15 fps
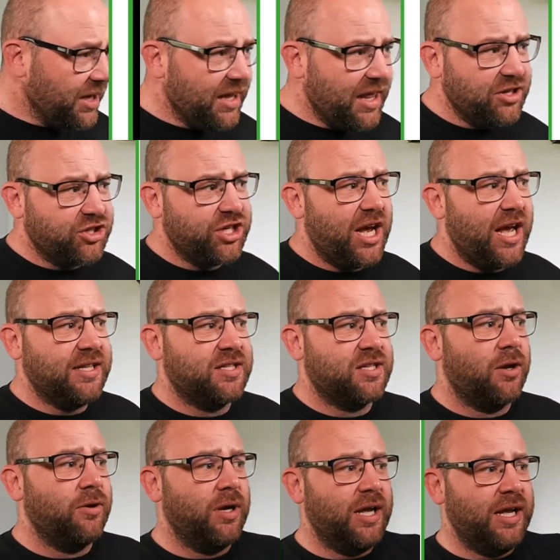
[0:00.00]
shared.
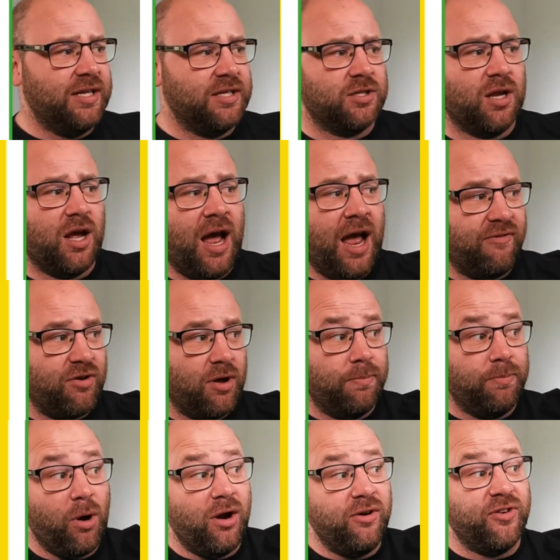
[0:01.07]
So I have a
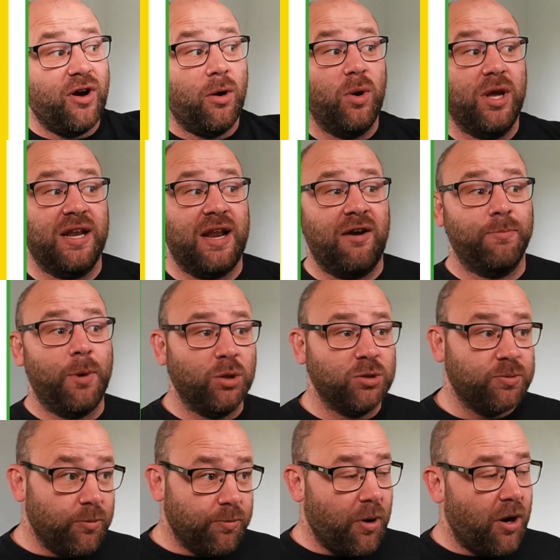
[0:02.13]
profile. We can have
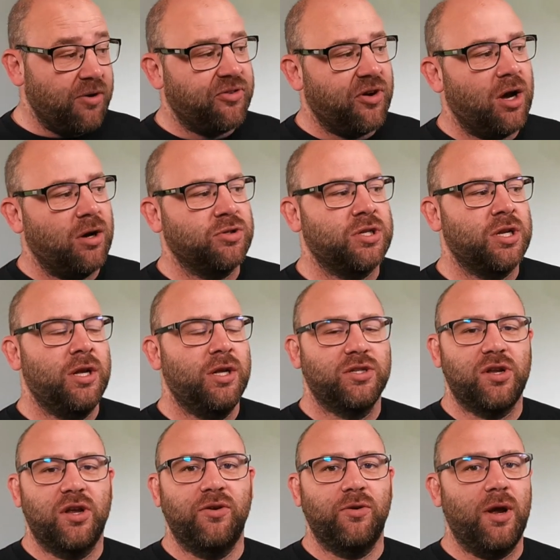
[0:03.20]
multiple profiles.
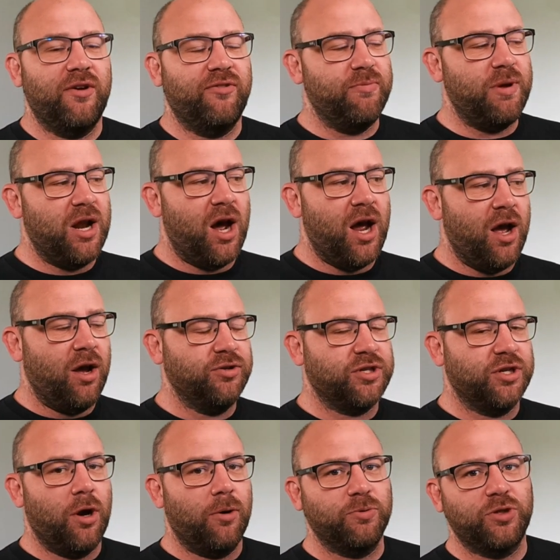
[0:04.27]
So if min.io is
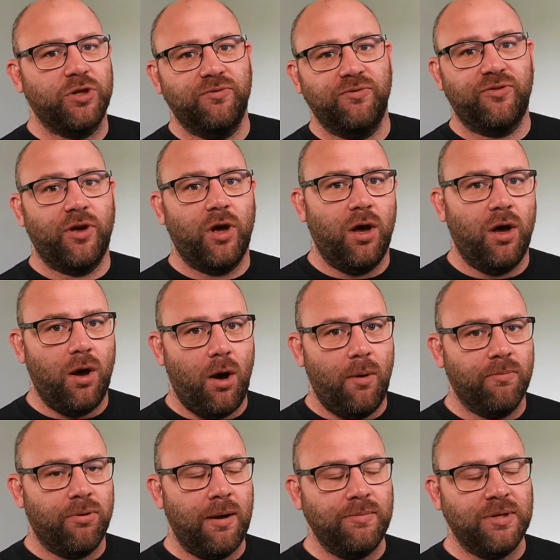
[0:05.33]
an option for
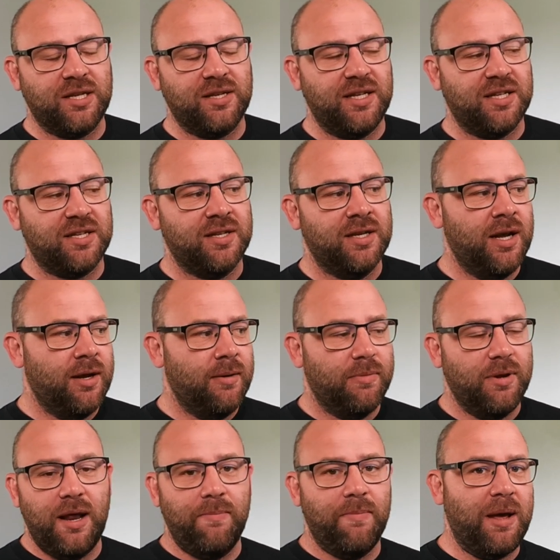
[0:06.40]
on-premises,
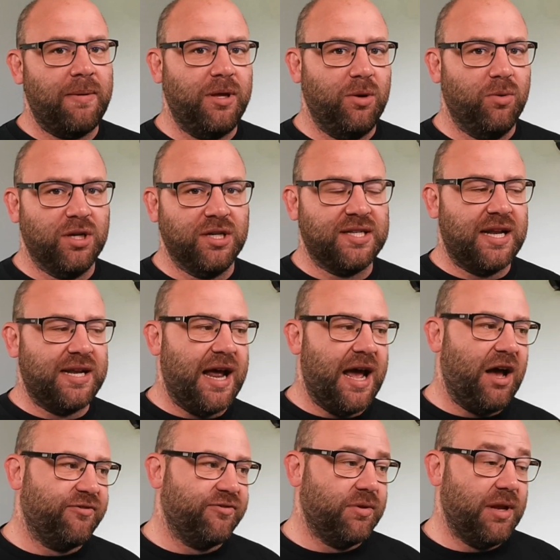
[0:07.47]
but then maybe you want to send it
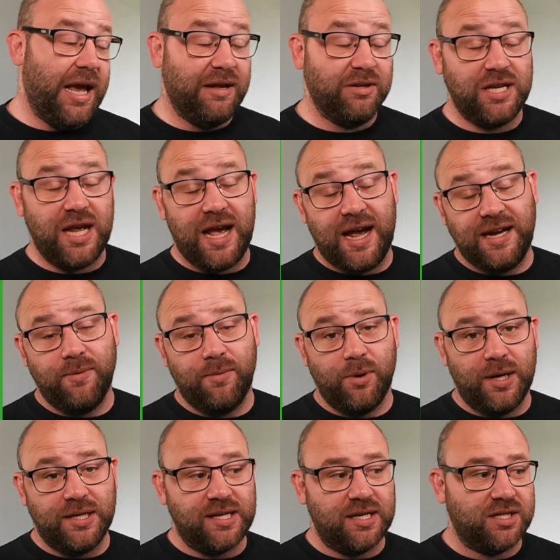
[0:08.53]
out to
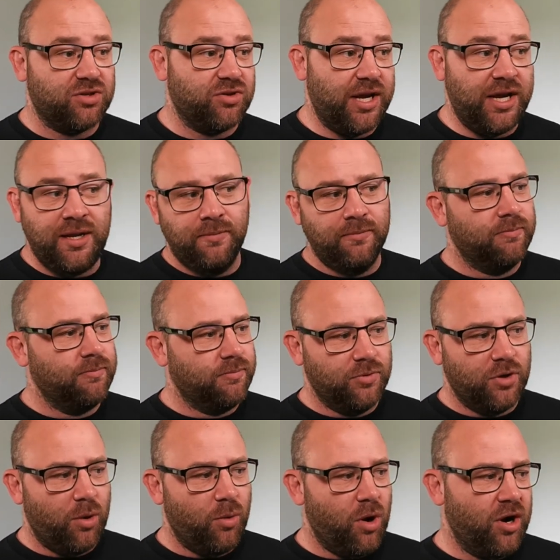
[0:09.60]
AWS S3,
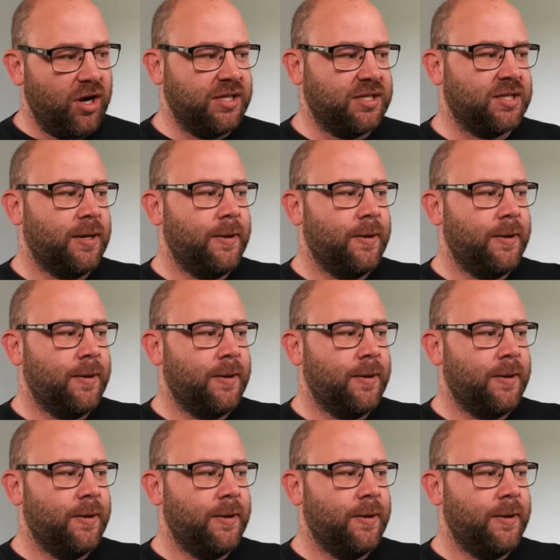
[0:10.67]
no worries.